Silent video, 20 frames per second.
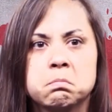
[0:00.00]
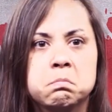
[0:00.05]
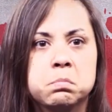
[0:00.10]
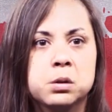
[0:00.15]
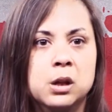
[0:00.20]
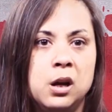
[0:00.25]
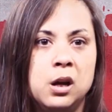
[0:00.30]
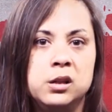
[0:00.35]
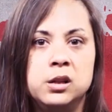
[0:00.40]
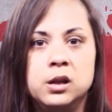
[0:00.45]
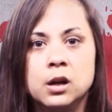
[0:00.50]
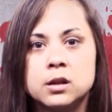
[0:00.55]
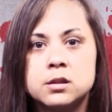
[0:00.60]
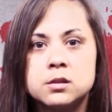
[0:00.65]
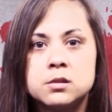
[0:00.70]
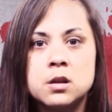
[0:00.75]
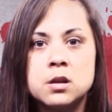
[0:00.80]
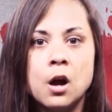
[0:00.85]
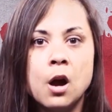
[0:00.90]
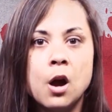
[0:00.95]
blood,
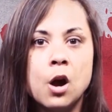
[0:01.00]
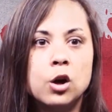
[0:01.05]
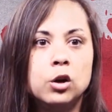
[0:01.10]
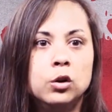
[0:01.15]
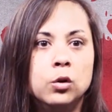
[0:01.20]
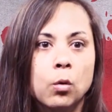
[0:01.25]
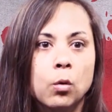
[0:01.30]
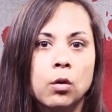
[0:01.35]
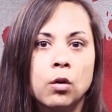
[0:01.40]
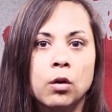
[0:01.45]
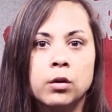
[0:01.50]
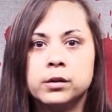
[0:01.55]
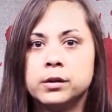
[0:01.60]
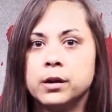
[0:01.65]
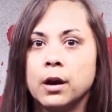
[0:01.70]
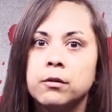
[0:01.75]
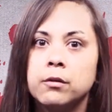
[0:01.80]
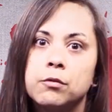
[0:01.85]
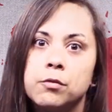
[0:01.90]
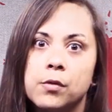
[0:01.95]
guts, gore, and
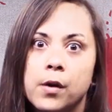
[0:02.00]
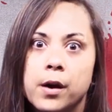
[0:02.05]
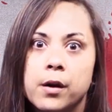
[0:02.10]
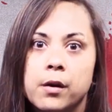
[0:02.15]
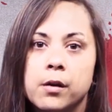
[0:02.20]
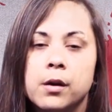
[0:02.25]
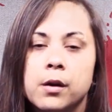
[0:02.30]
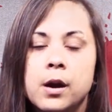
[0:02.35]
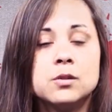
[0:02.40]
gunfire.